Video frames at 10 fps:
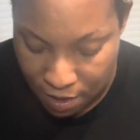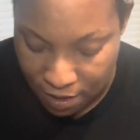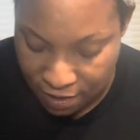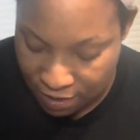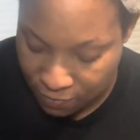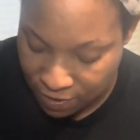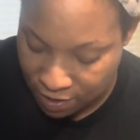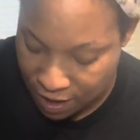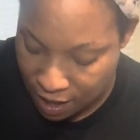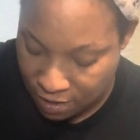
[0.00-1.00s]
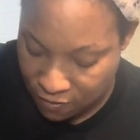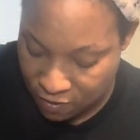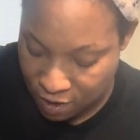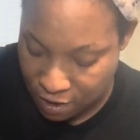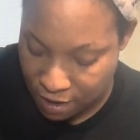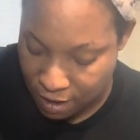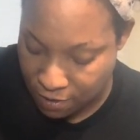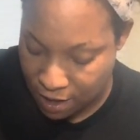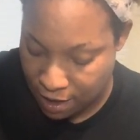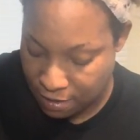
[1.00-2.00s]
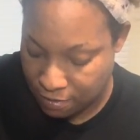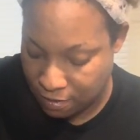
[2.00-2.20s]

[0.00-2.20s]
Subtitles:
Let's see what the sausage is hitting on, y'all.